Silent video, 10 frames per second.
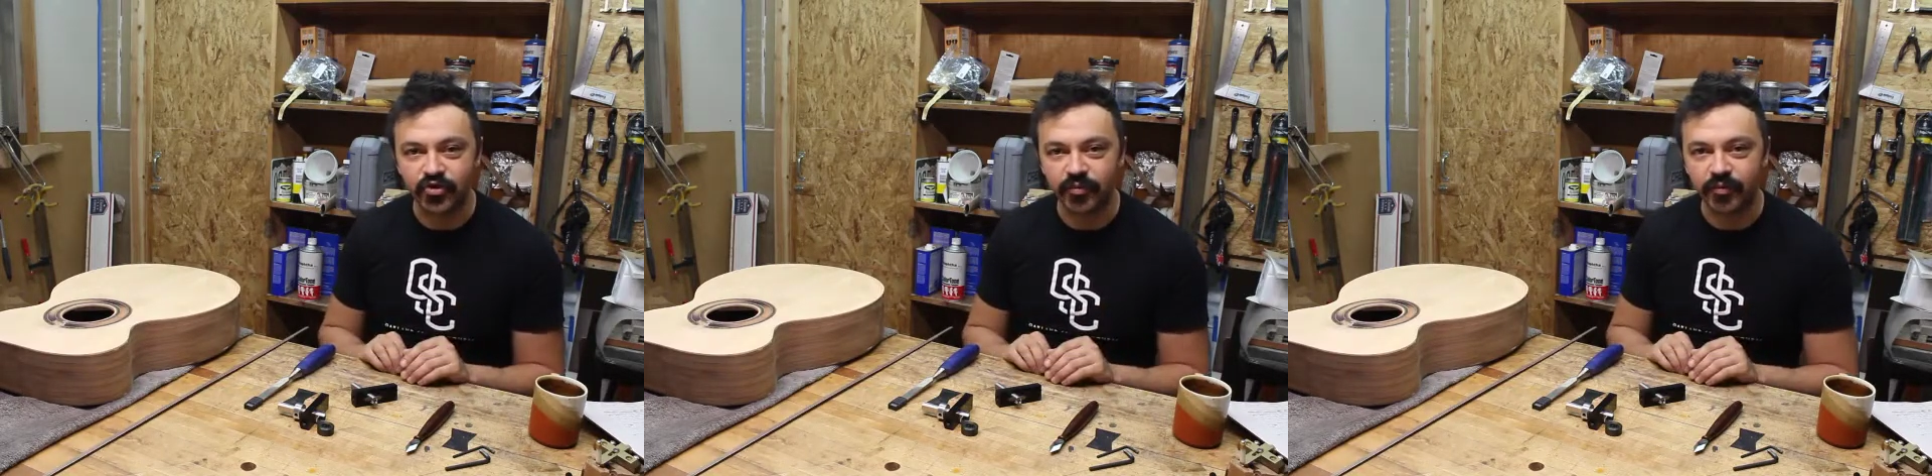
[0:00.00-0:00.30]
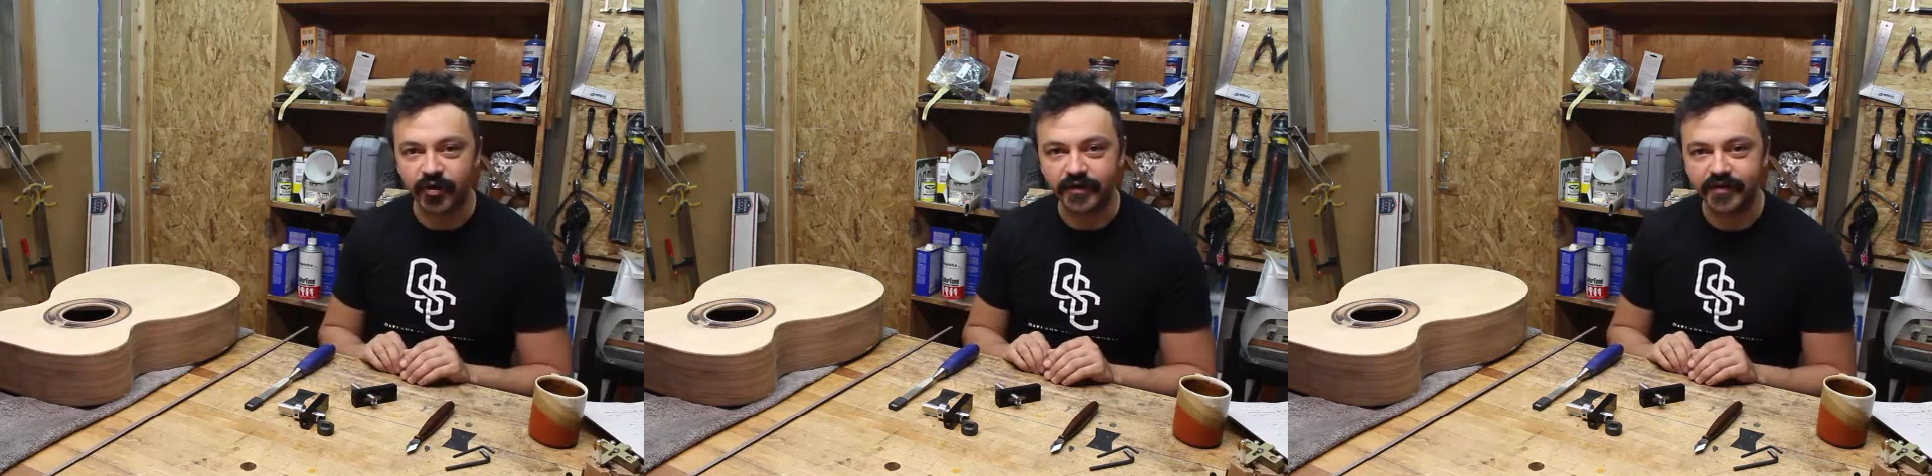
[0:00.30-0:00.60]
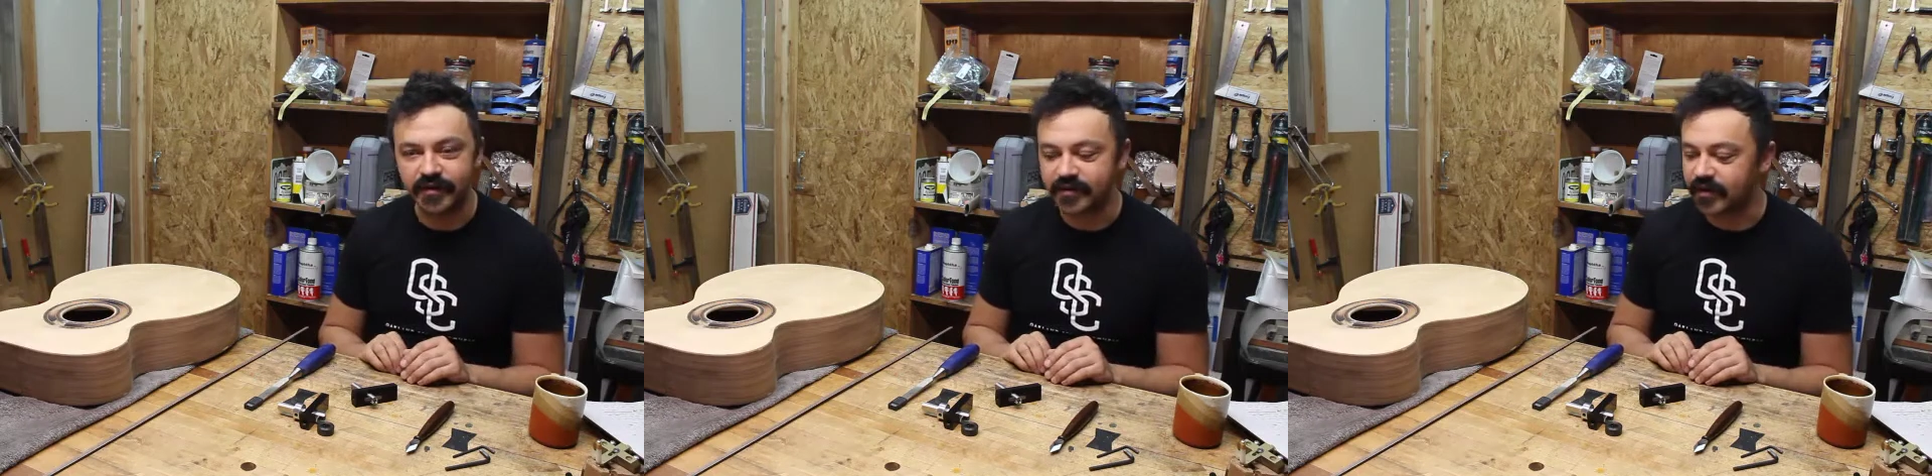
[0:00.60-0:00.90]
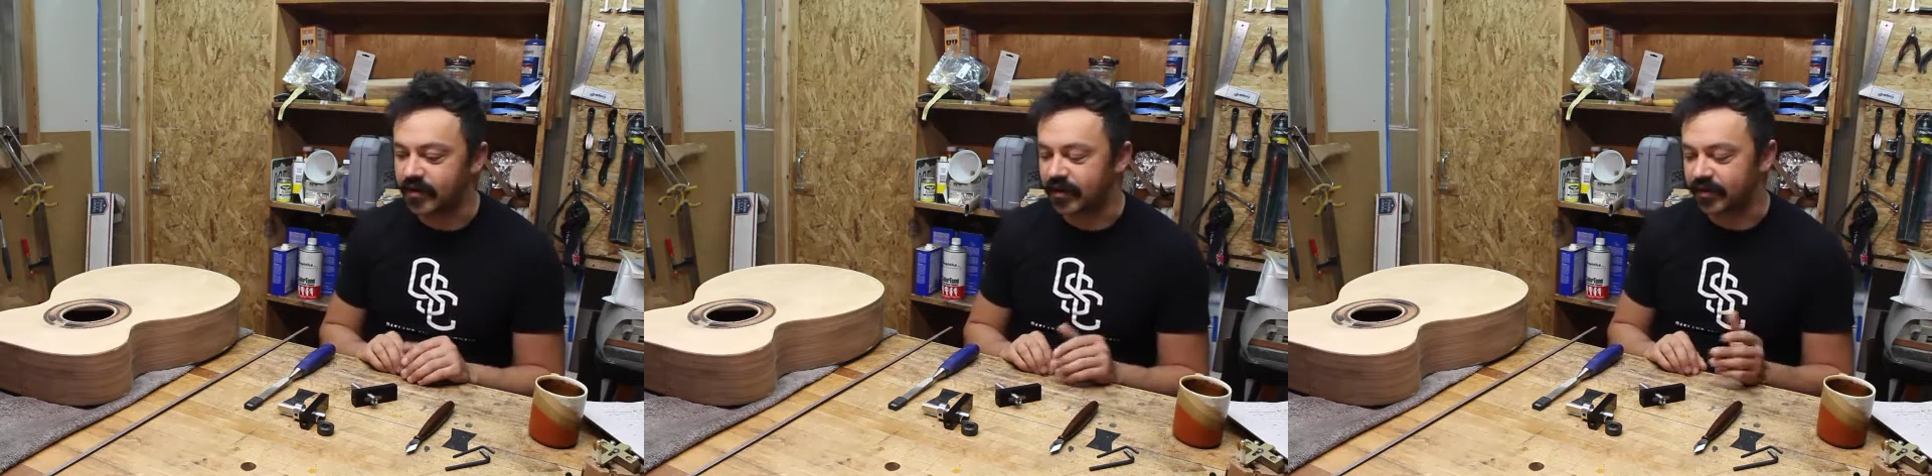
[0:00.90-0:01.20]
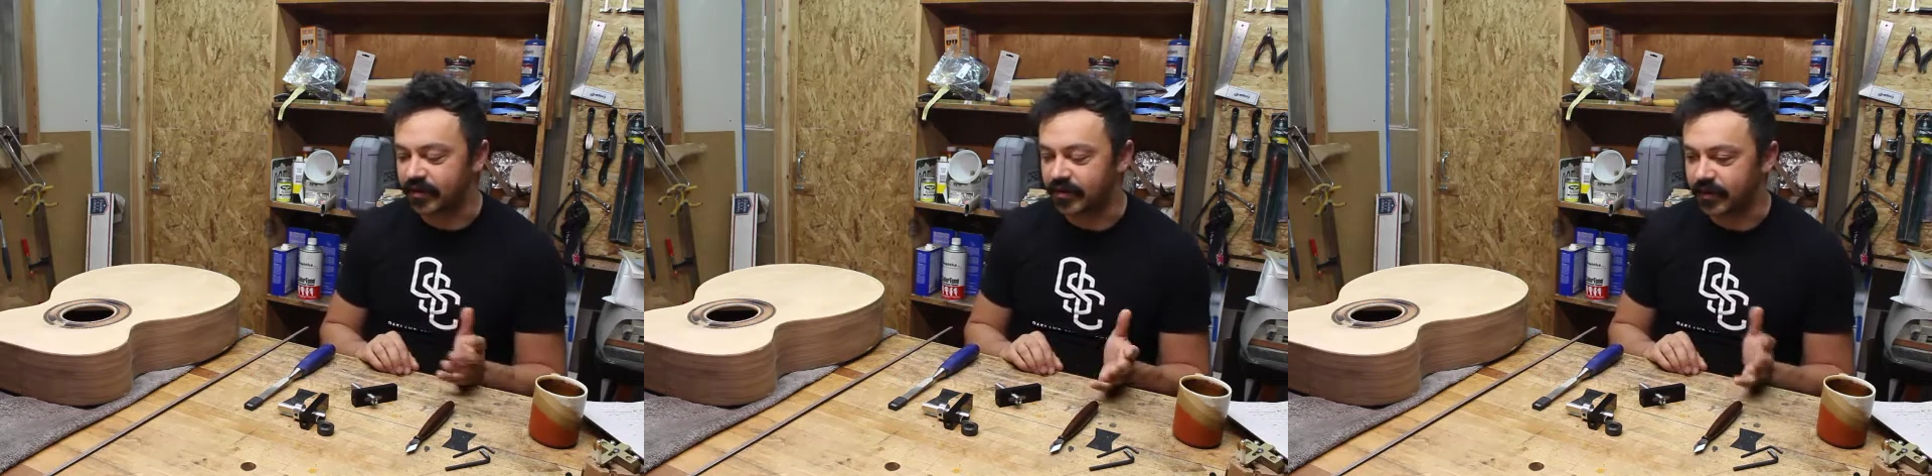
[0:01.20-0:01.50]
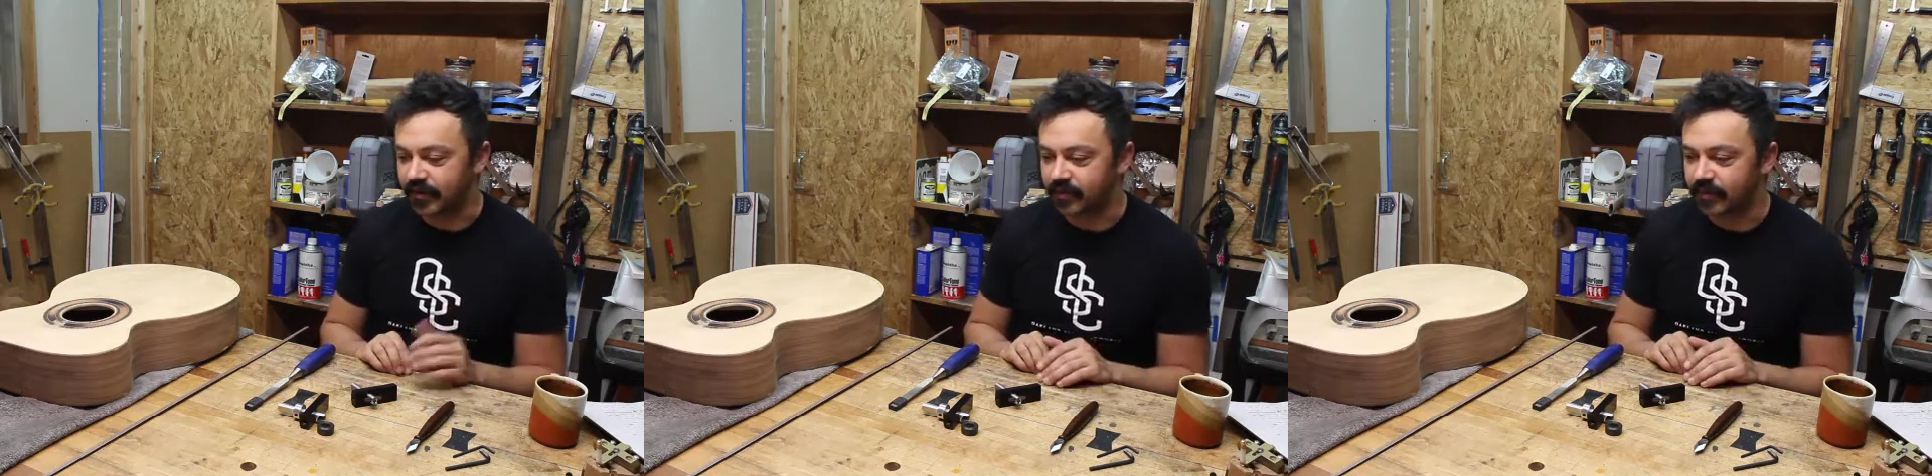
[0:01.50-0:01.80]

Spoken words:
process, and I think that